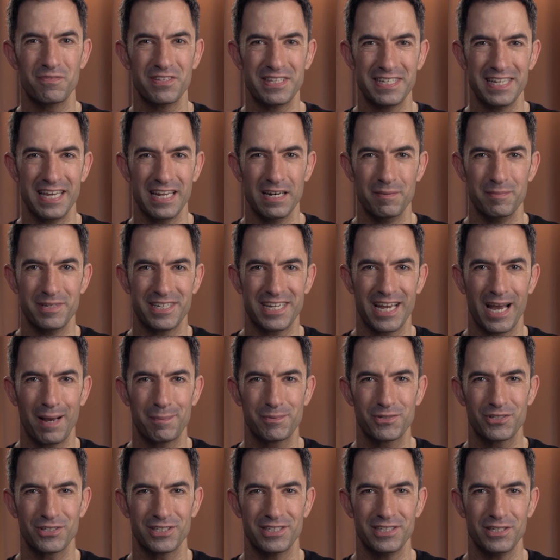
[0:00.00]
for the enemy
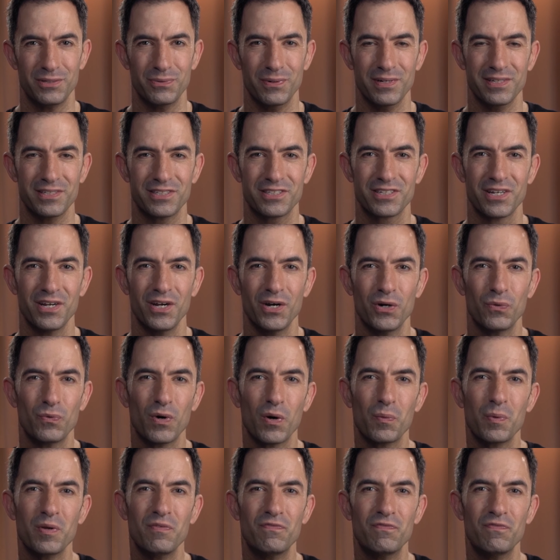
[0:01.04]
capture sequence, where we